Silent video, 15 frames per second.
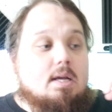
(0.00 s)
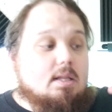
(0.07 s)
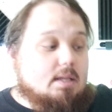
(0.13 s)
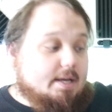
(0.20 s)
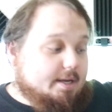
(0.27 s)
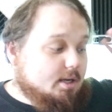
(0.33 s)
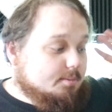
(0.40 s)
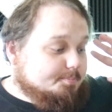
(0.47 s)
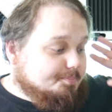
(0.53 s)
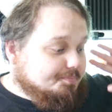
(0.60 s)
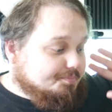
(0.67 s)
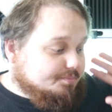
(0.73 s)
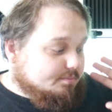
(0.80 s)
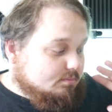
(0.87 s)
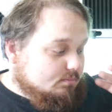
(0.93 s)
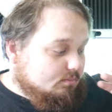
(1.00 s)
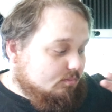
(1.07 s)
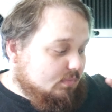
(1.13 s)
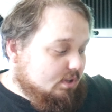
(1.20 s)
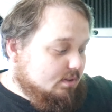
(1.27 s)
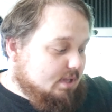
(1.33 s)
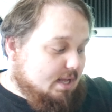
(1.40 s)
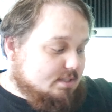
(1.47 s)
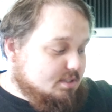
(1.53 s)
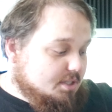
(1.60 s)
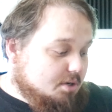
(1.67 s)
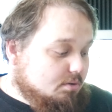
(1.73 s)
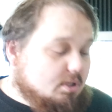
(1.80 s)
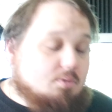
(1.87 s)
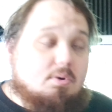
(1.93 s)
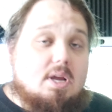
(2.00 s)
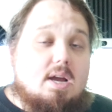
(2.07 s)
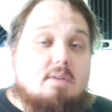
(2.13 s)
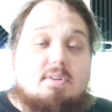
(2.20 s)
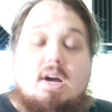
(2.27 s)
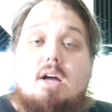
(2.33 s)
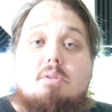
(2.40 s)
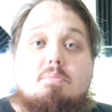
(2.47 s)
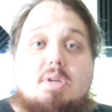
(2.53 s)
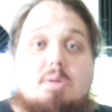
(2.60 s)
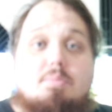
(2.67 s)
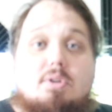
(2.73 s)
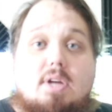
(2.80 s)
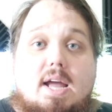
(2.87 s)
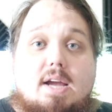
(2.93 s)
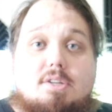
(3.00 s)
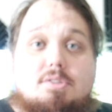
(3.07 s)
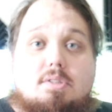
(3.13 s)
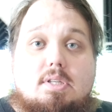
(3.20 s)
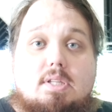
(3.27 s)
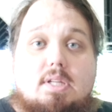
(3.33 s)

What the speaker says: Like, that's the only way I've gotten people to actually